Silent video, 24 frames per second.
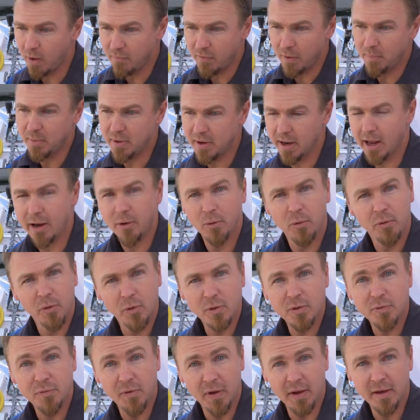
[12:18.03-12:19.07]
I've emptied out all
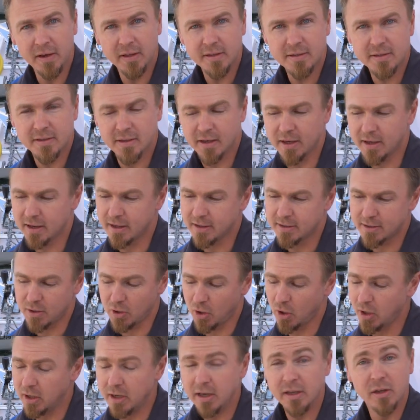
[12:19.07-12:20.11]
those fenders, so
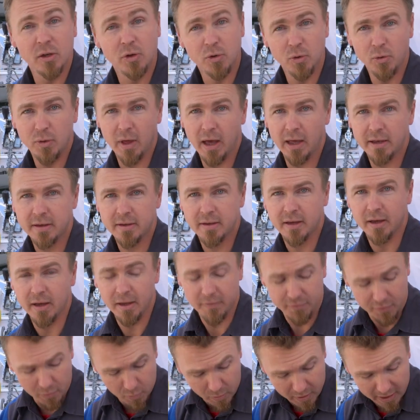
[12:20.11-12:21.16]
you're going to need to do that
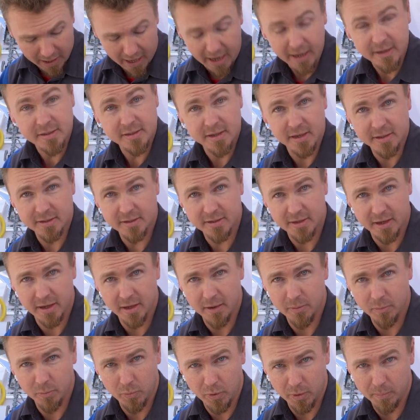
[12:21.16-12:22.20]
if you want to access
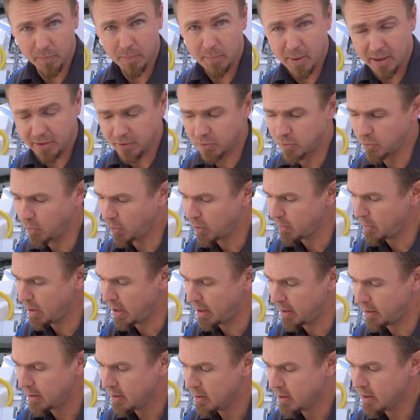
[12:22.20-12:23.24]
what I'm about to talk
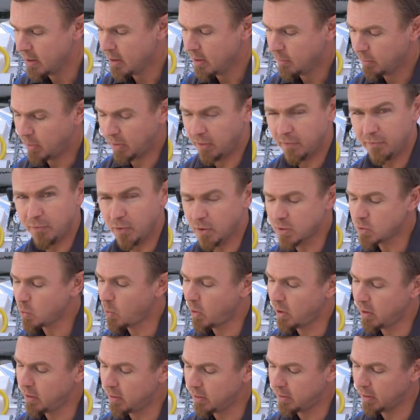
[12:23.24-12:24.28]
about. But the first
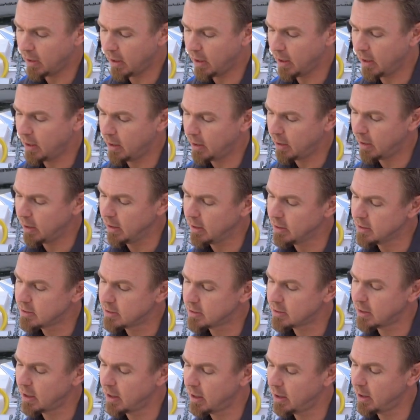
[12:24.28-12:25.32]
one
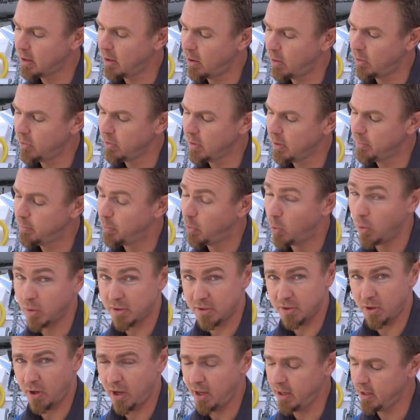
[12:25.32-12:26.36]
is on the
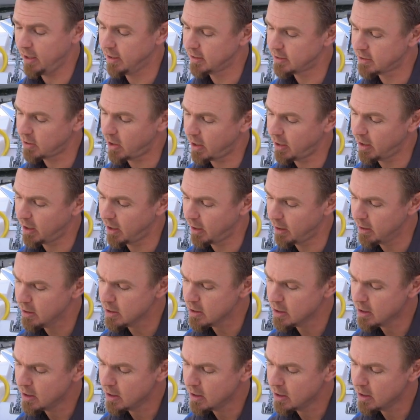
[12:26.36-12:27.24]
port side inside here.